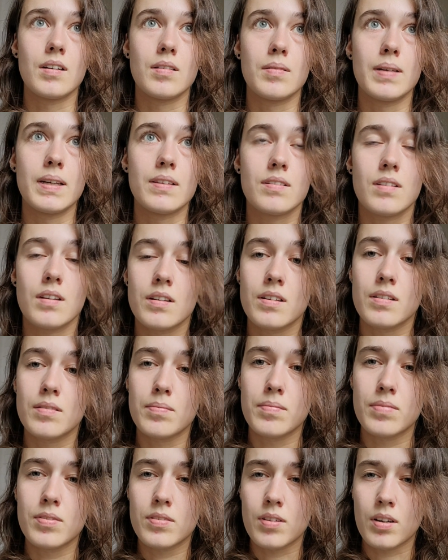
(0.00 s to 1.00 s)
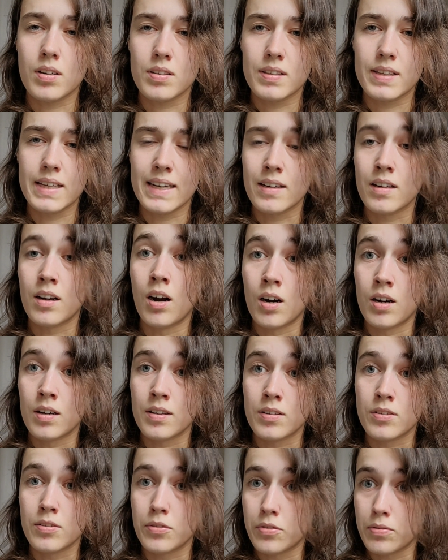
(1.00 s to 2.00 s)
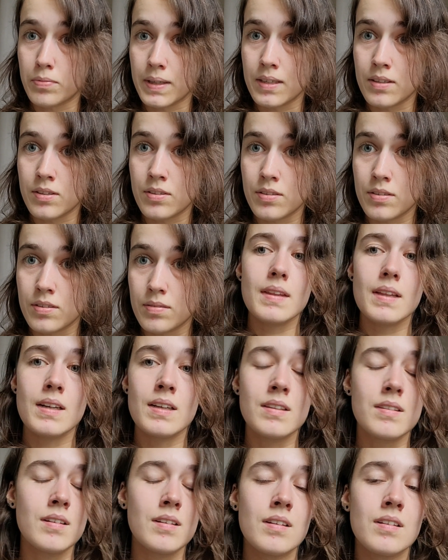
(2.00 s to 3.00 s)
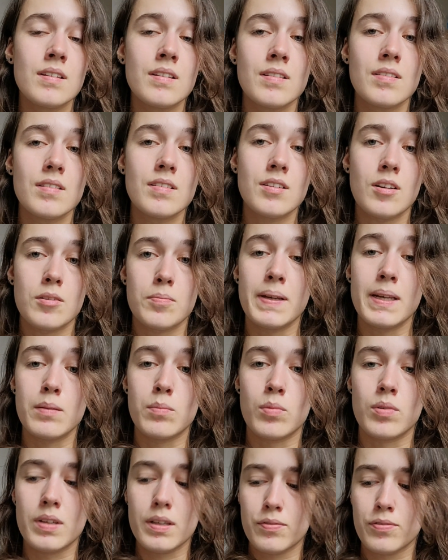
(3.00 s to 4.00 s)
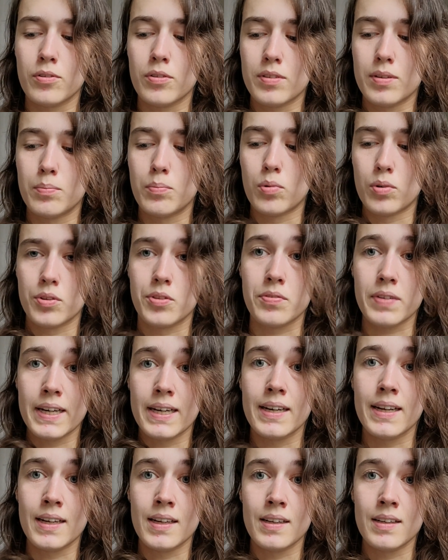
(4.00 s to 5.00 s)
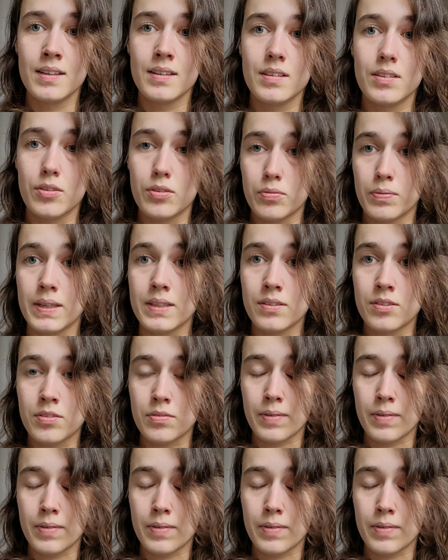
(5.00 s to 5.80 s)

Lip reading: it's gonna start getting harder to switch. It's gonna start being more difficult and more draining to switch,